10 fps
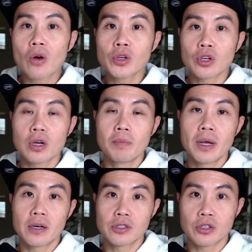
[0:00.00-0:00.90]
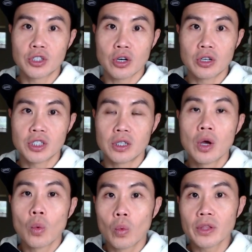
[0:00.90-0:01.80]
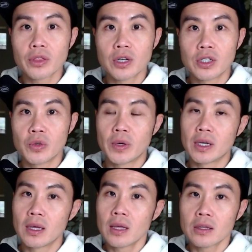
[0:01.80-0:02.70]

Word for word: your competitors are charging, what they're doing.